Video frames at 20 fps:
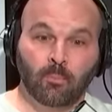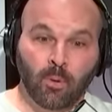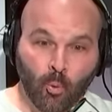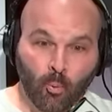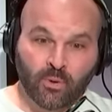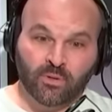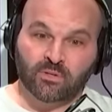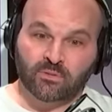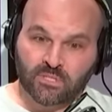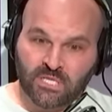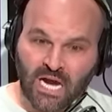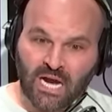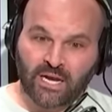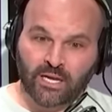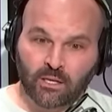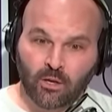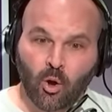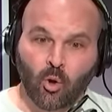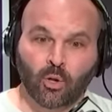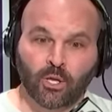But with
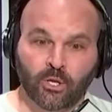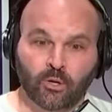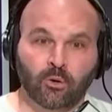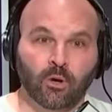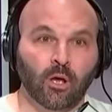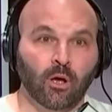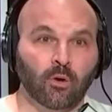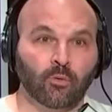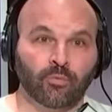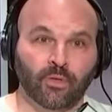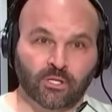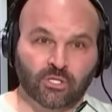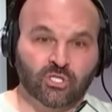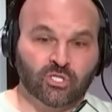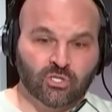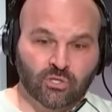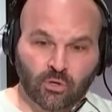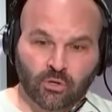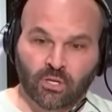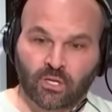signing Oli Udoh, that
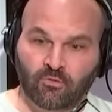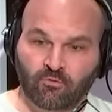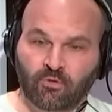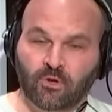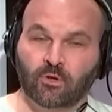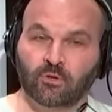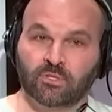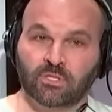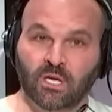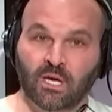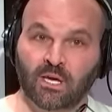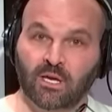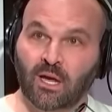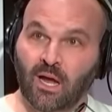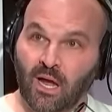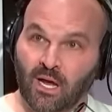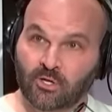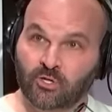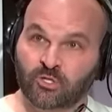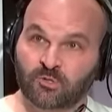certainly feels
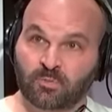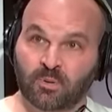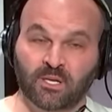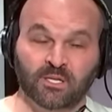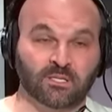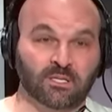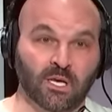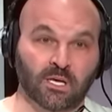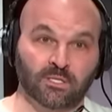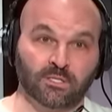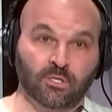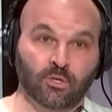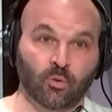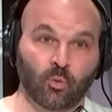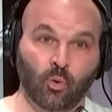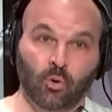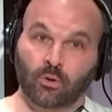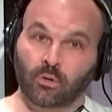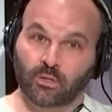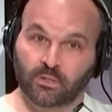like Andrus Peat stays in
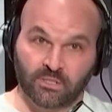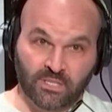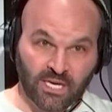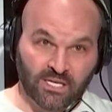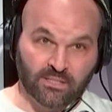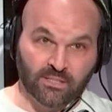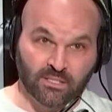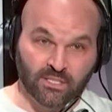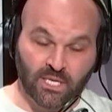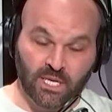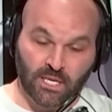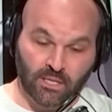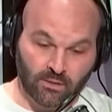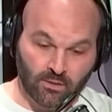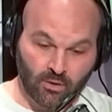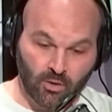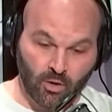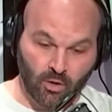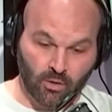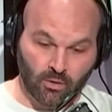New Orleans as a Saint
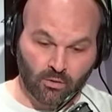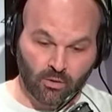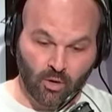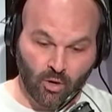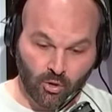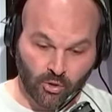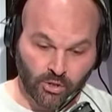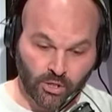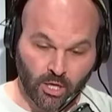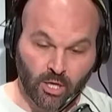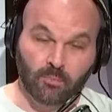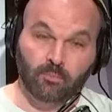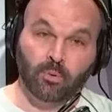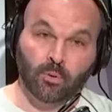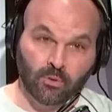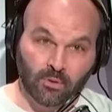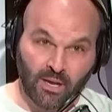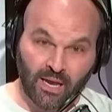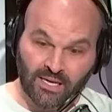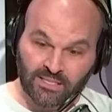are done.
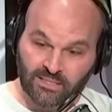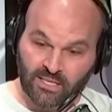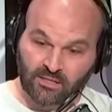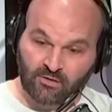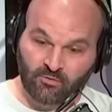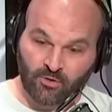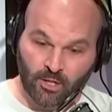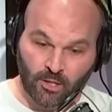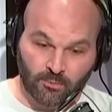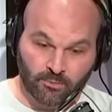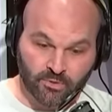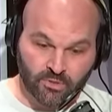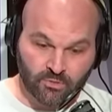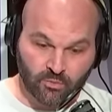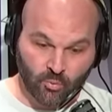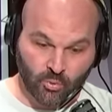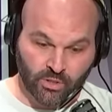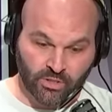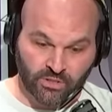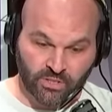But as that
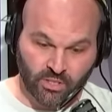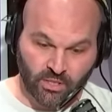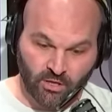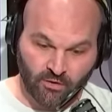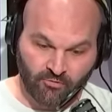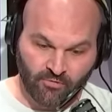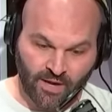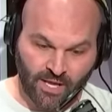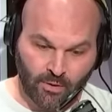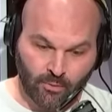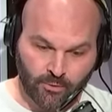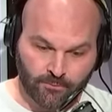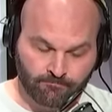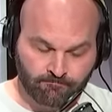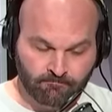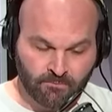develops, we'll continue to follow.